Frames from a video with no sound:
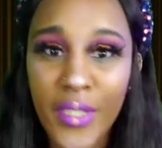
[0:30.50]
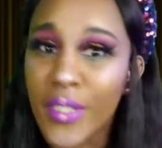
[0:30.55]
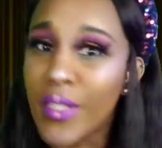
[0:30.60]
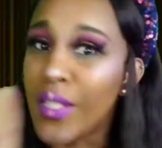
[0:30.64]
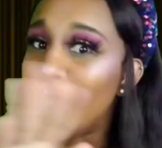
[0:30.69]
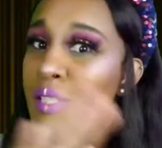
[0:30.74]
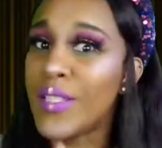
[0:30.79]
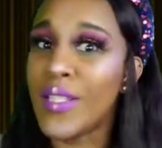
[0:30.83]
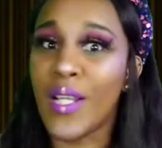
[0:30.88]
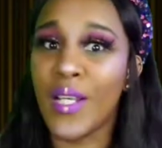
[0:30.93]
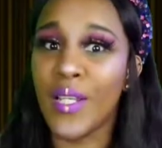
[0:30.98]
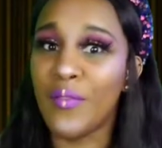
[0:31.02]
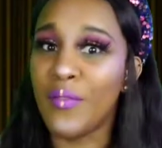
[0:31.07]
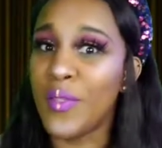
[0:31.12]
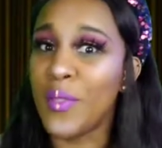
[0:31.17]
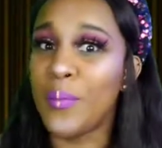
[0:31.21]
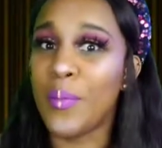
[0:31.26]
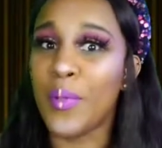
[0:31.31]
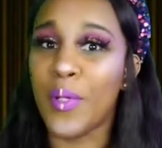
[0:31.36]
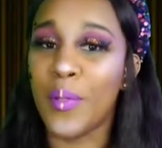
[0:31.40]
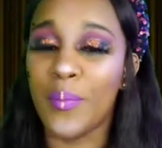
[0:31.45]
that's not
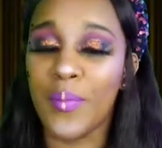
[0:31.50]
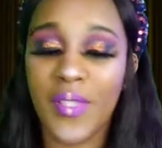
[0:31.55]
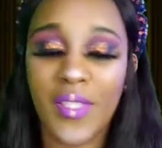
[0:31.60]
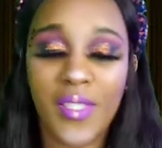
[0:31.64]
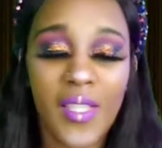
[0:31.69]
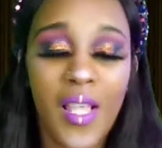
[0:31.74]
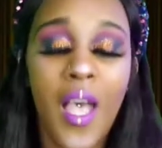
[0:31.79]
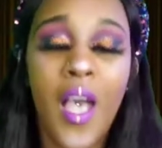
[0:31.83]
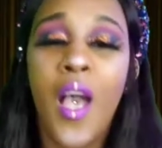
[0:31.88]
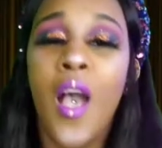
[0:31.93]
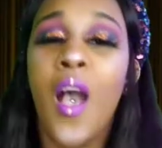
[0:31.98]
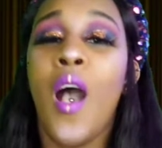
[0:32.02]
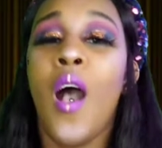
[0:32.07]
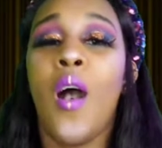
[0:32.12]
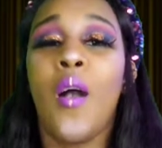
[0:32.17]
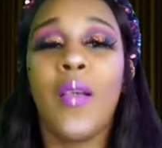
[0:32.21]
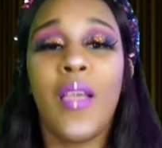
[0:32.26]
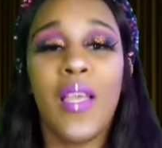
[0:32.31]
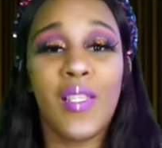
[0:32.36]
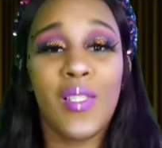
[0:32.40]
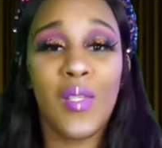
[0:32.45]
even the purpose
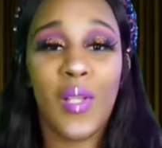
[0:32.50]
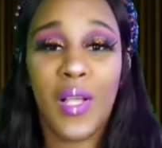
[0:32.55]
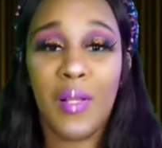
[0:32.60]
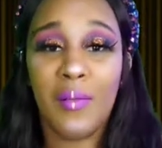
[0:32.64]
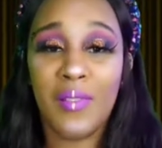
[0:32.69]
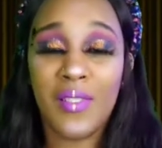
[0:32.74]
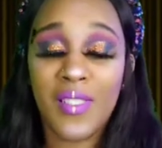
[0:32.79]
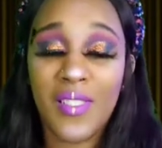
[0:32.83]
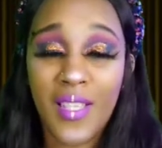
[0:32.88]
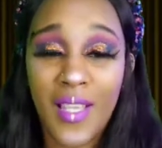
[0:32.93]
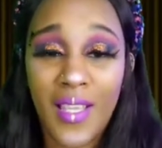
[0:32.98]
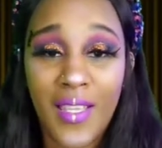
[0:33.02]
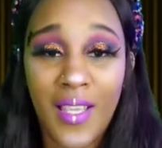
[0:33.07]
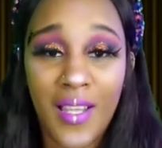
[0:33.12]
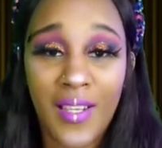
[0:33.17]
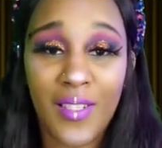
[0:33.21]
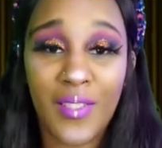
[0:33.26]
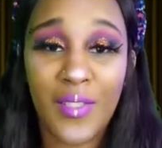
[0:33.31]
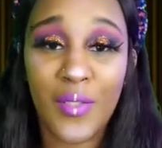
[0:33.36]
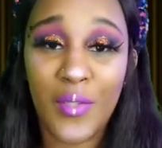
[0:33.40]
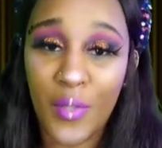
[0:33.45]
okay so i'm going to tell
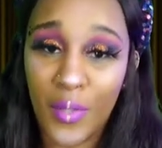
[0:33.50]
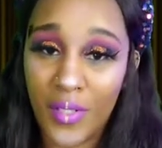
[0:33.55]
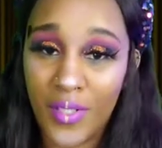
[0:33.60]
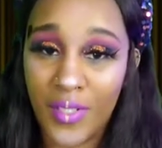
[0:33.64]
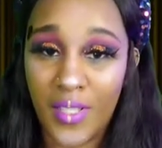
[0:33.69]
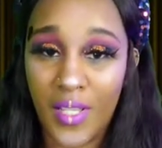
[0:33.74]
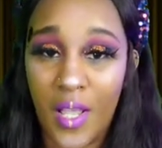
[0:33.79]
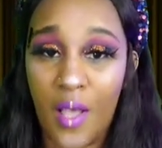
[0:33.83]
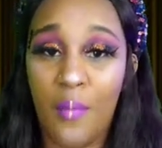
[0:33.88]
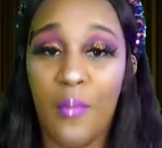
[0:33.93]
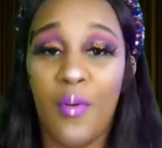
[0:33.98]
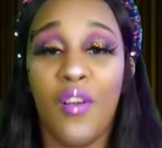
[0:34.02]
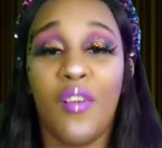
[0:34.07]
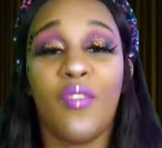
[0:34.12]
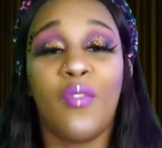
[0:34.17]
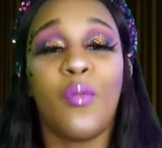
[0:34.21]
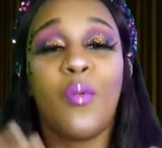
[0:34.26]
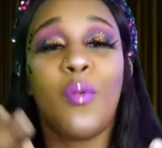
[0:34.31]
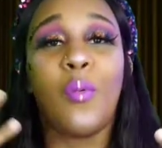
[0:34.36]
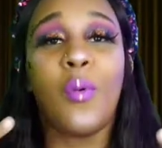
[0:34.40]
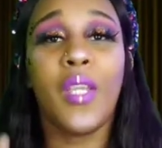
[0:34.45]
y'all this story time of
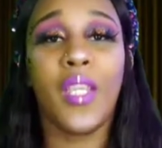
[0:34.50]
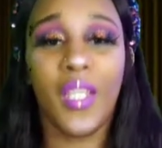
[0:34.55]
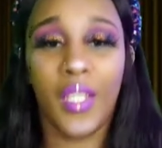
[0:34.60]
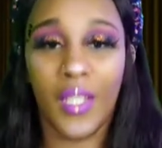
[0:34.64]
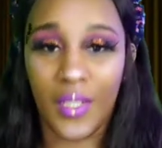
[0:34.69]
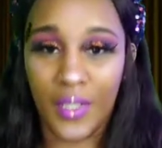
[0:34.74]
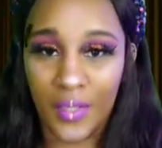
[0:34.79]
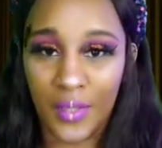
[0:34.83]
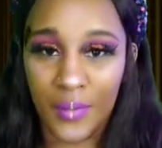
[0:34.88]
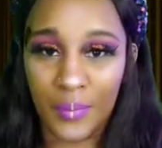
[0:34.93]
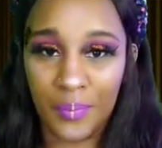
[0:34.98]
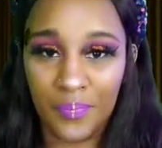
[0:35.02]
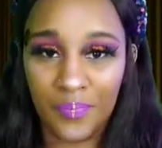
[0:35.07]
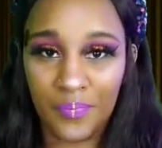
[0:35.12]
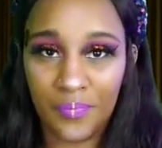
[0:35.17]
when